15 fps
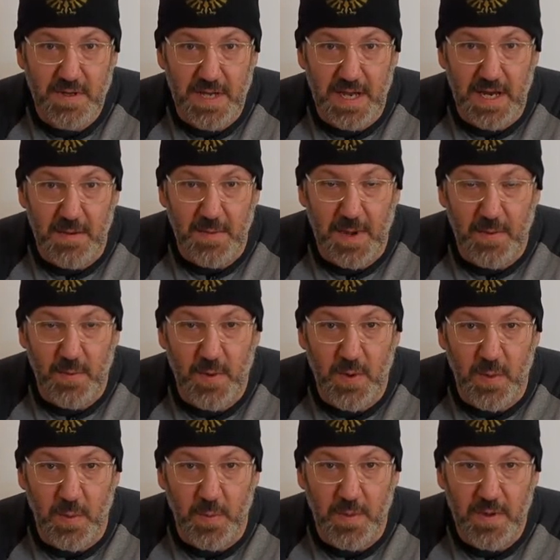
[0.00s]
in my
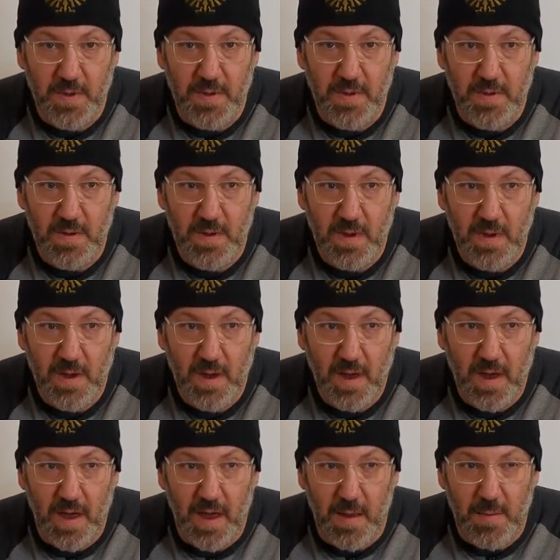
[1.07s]
room,
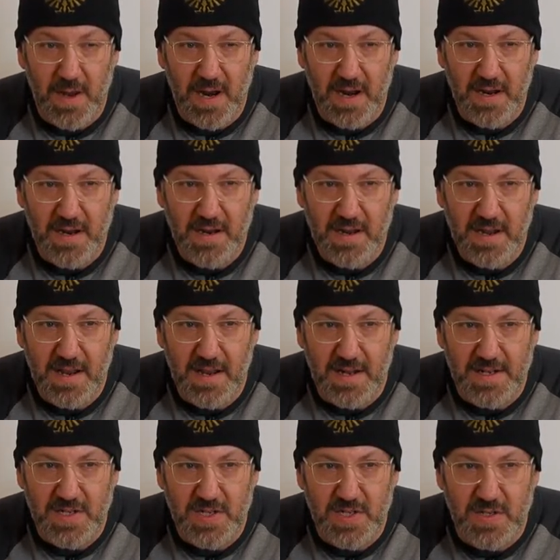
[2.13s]
uh, but I didn't get it
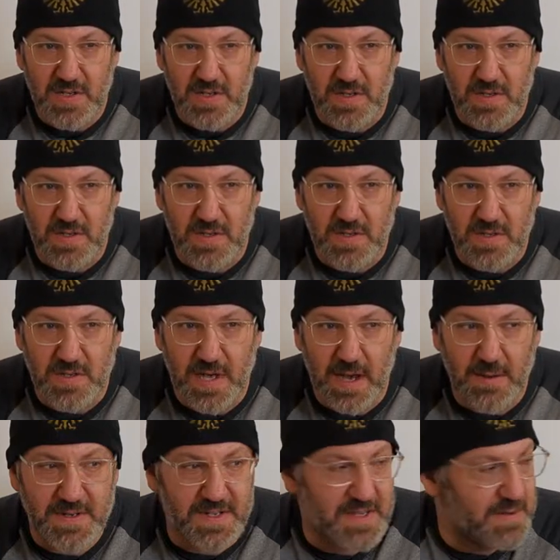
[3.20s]
until
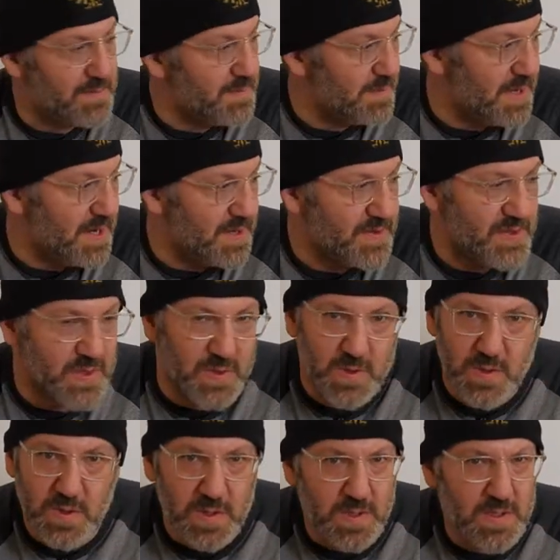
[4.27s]
I was in middle
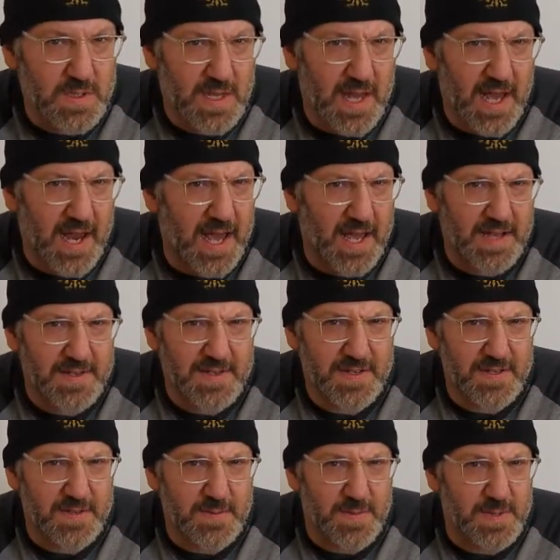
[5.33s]
school, I
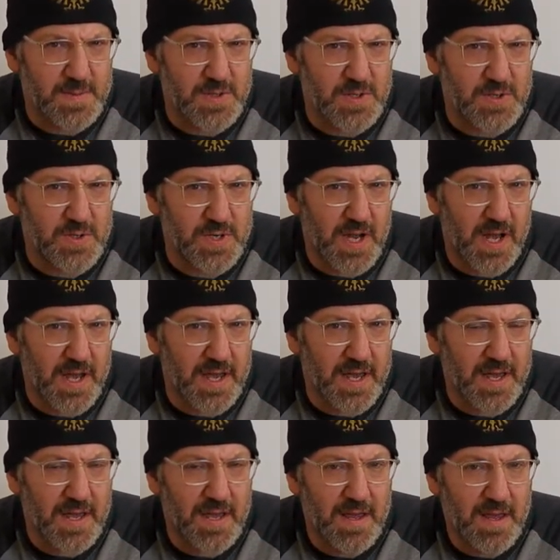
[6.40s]
guess, maybe junior
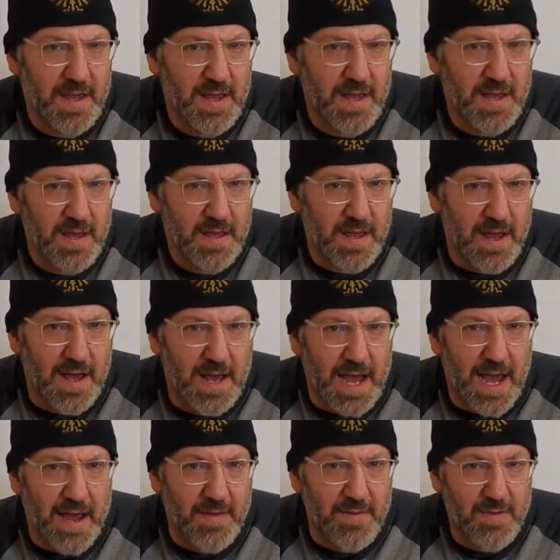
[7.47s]
high. Uh,
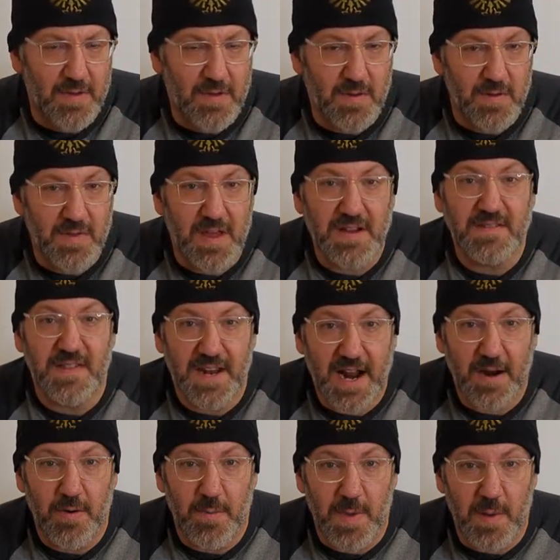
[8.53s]
I, the thing that
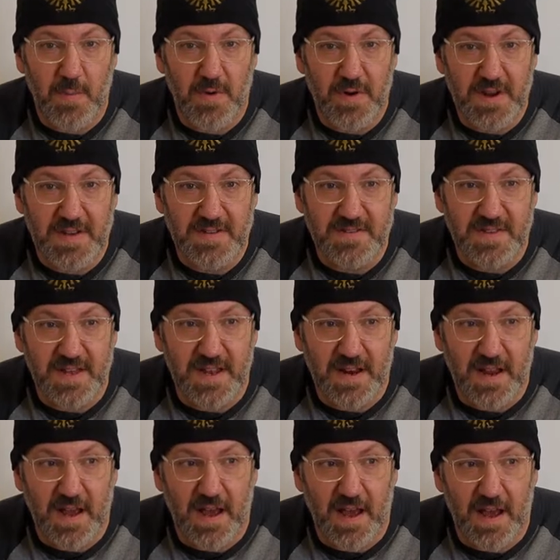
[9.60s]
I remember is that
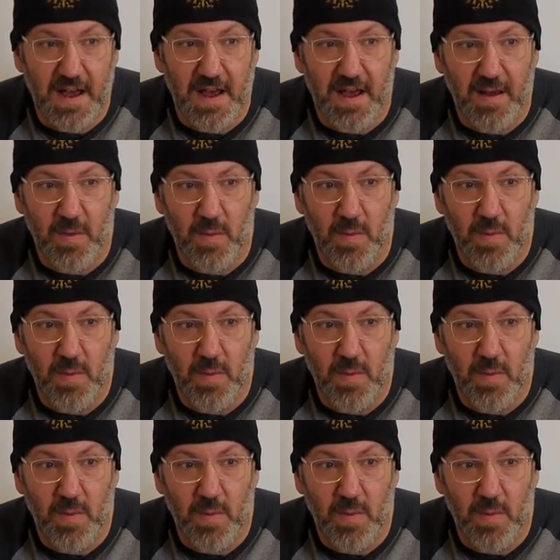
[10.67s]
uh,